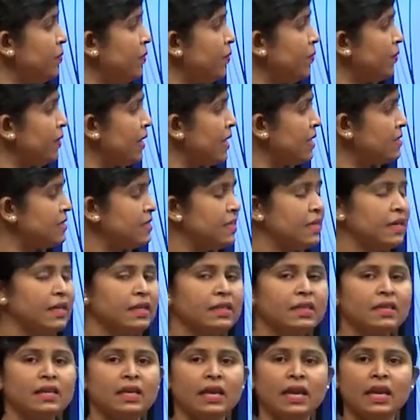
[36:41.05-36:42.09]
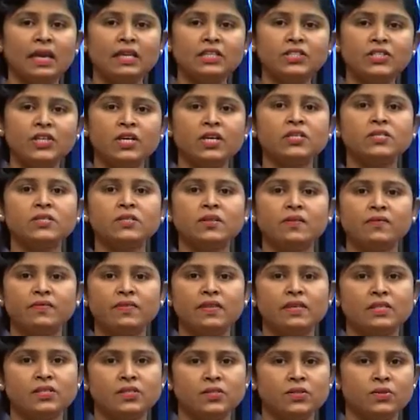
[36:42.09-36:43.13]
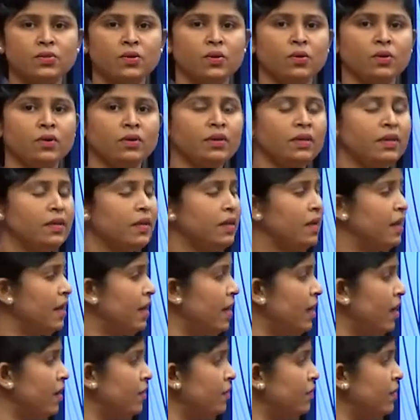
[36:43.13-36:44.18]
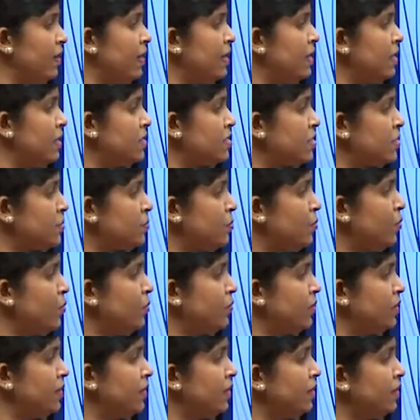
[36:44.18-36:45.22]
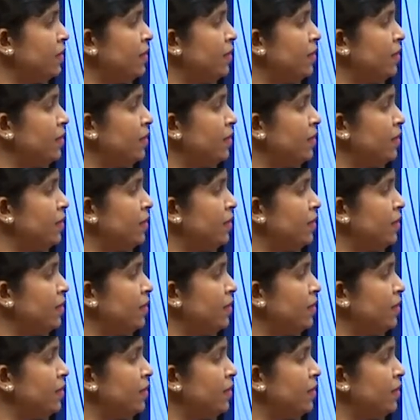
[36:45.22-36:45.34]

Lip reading: You can see the edges of the stone are well smoothened